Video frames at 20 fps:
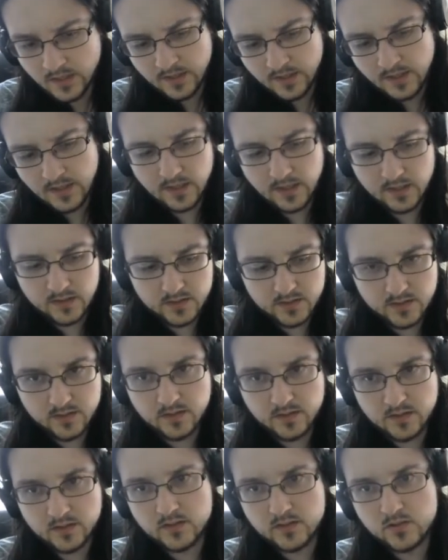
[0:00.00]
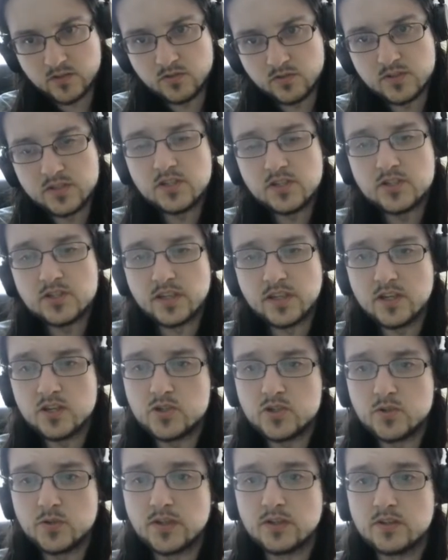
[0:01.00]
And the strategic
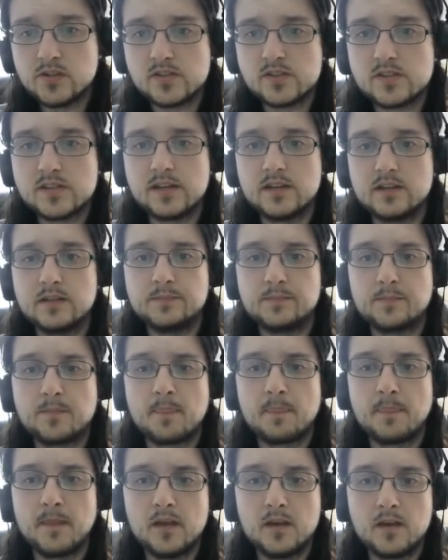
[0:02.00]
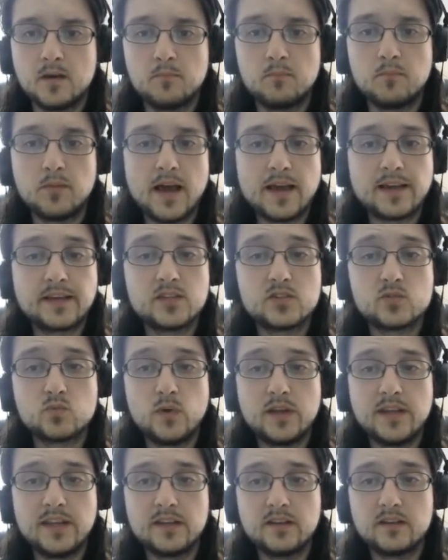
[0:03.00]
issue here is that black is
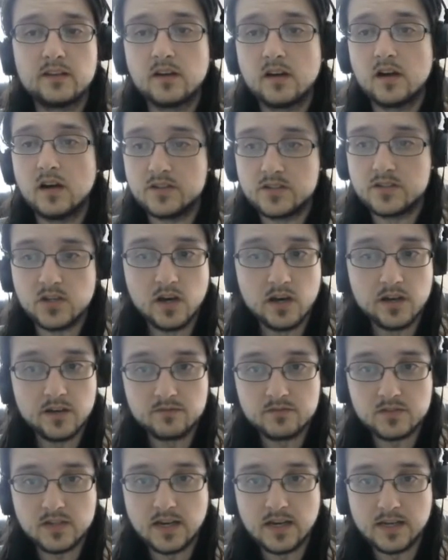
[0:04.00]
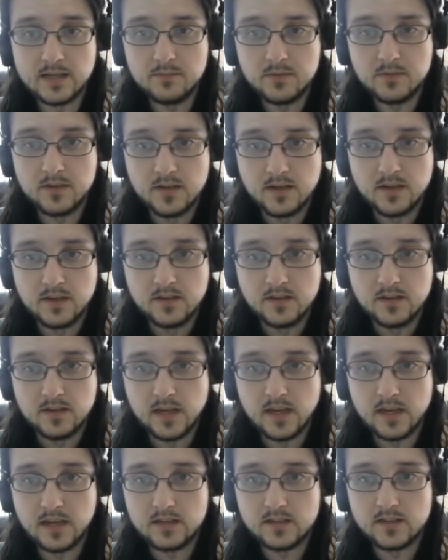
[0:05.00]
winning a ton of time
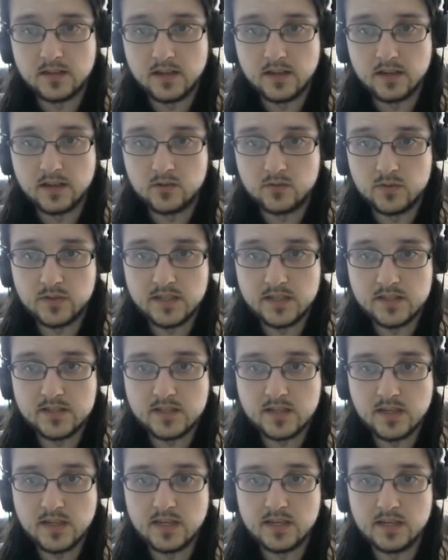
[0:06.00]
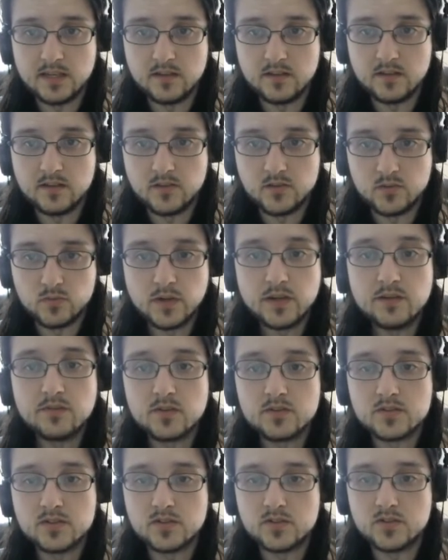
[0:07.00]
and creates a 3
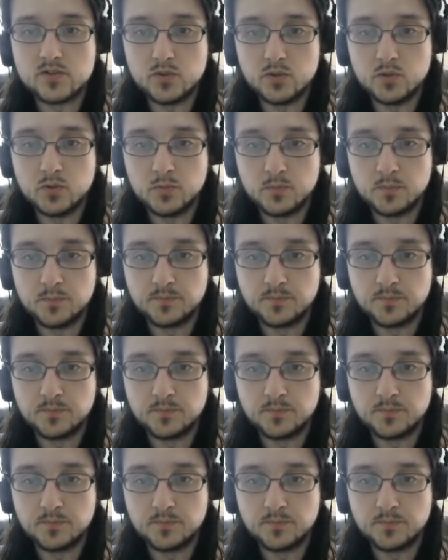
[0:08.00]
versus 2